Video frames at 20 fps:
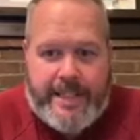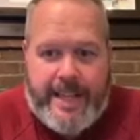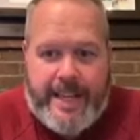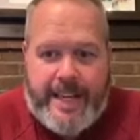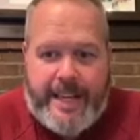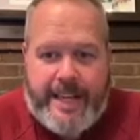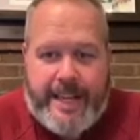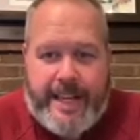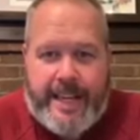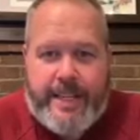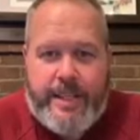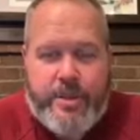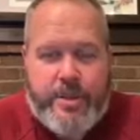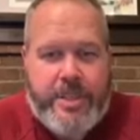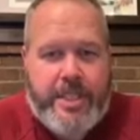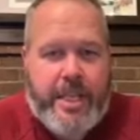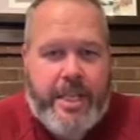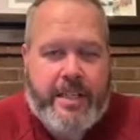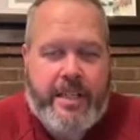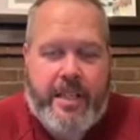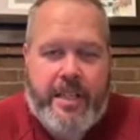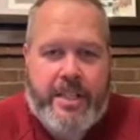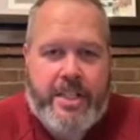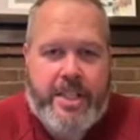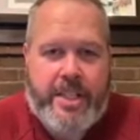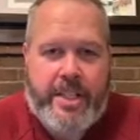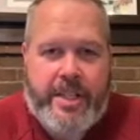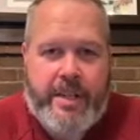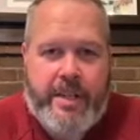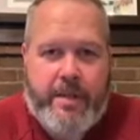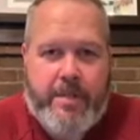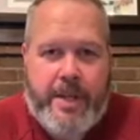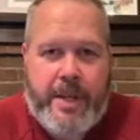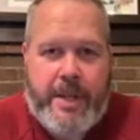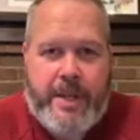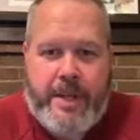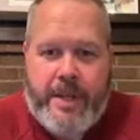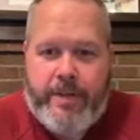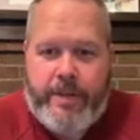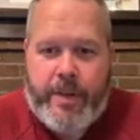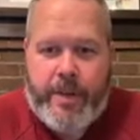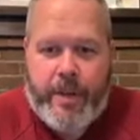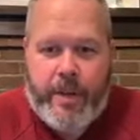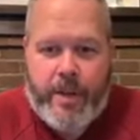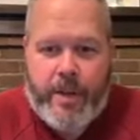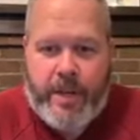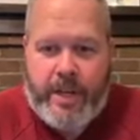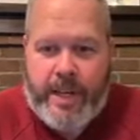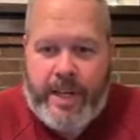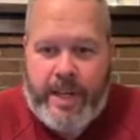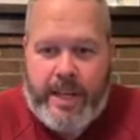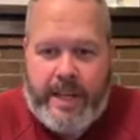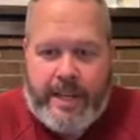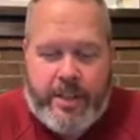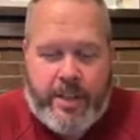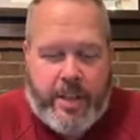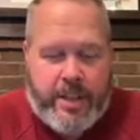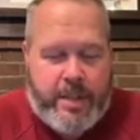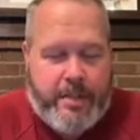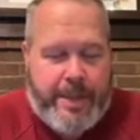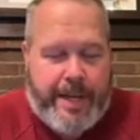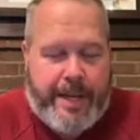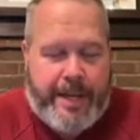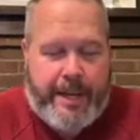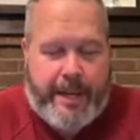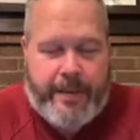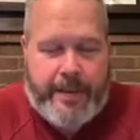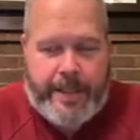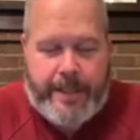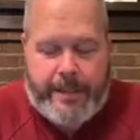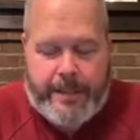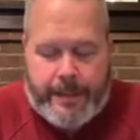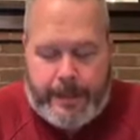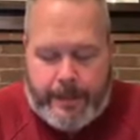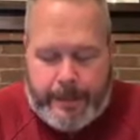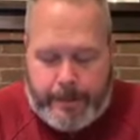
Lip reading: that I use technology to help. If you heard, I talked about how that